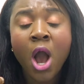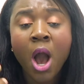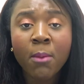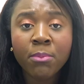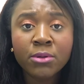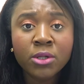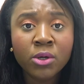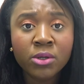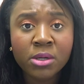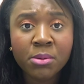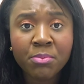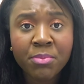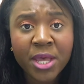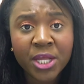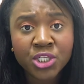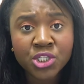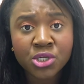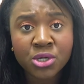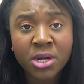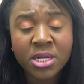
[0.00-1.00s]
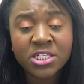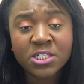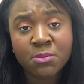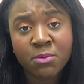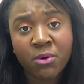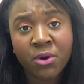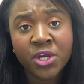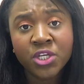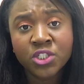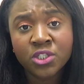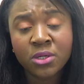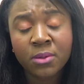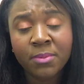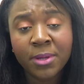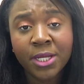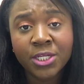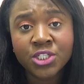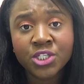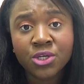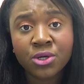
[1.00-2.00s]
upload a picture, inspirational
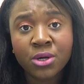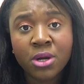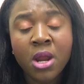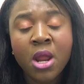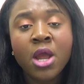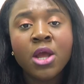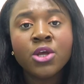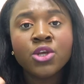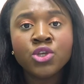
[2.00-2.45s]
picture,